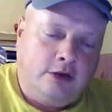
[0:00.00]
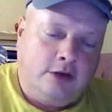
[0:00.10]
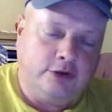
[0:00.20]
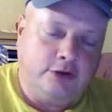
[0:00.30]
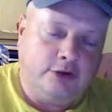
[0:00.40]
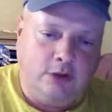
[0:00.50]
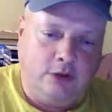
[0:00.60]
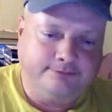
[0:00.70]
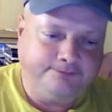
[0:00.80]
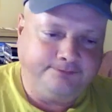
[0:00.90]

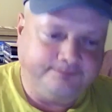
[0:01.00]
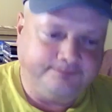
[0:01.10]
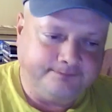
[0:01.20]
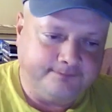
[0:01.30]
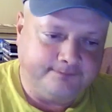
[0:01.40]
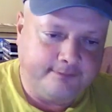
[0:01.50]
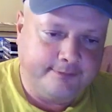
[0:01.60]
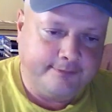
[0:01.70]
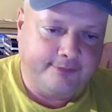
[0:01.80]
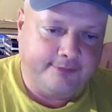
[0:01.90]
to
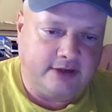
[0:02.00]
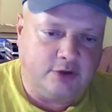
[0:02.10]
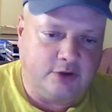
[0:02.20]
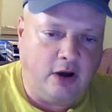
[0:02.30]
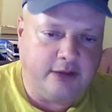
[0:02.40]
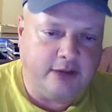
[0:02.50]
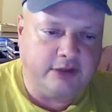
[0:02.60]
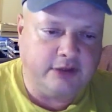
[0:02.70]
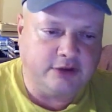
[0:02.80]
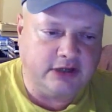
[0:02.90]
hide
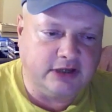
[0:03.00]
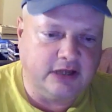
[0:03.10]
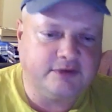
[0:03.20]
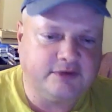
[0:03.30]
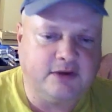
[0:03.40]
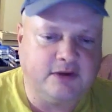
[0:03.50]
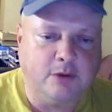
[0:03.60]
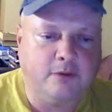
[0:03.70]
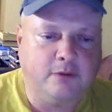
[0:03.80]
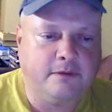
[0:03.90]
what they're doing. The gloves have come
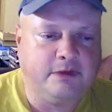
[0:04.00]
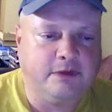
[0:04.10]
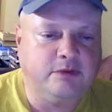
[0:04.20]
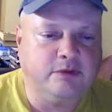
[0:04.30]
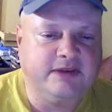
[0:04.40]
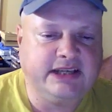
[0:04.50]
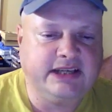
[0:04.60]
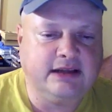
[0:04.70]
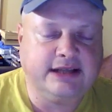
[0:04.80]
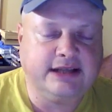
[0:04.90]
off. I mean, we've
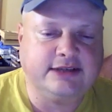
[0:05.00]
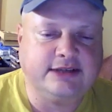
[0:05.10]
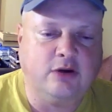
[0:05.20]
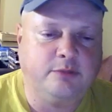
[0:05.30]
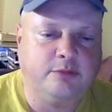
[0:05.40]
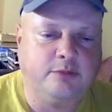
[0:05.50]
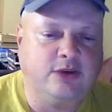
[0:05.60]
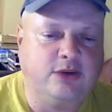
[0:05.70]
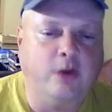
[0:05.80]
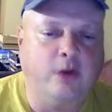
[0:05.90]
seen, like I said, Polly
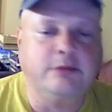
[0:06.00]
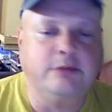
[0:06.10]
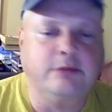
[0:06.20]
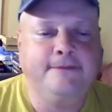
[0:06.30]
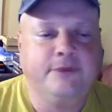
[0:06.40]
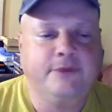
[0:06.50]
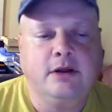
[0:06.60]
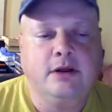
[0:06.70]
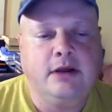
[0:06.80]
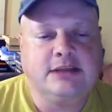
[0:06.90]
Toynbee
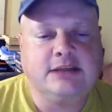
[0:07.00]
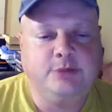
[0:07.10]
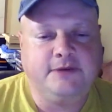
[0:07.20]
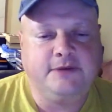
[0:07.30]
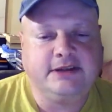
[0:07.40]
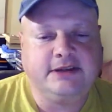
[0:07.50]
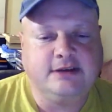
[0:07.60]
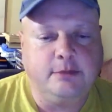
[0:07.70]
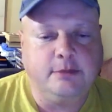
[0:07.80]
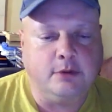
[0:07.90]
is a perfect
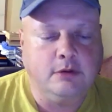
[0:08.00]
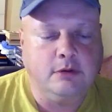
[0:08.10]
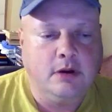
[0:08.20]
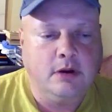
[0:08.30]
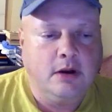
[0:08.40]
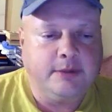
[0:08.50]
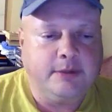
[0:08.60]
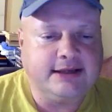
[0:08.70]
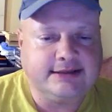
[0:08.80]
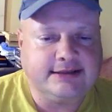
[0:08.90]
example,
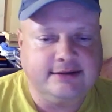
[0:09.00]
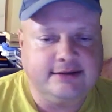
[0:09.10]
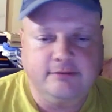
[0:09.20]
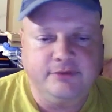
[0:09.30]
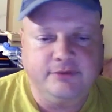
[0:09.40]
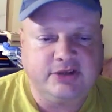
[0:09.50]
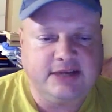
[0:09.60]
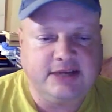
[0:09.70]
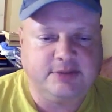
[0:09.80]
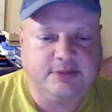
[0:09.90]
because
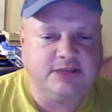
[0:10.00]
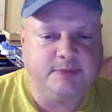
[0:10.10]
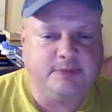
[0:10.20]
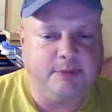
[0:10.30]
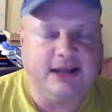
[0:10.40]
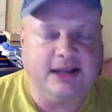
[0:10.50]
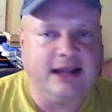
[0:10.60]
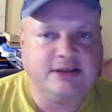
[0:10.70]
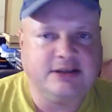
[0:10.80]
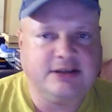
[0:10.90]
she's
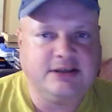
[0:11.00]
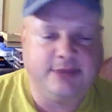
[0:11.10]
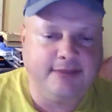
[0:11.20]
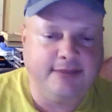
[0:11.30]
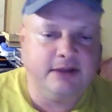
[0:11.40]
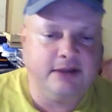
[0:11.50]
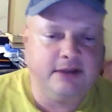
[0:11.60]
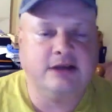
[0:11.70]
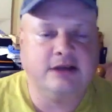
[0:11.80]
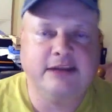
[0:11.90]
a big middle
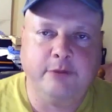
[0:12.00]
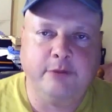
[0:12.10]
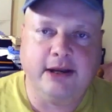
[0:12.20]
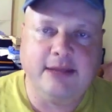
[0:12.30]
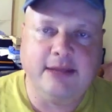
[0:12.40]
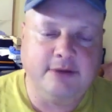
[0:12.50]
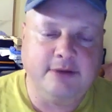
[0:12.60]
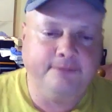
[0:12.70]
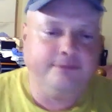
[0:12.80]
class left wing Labour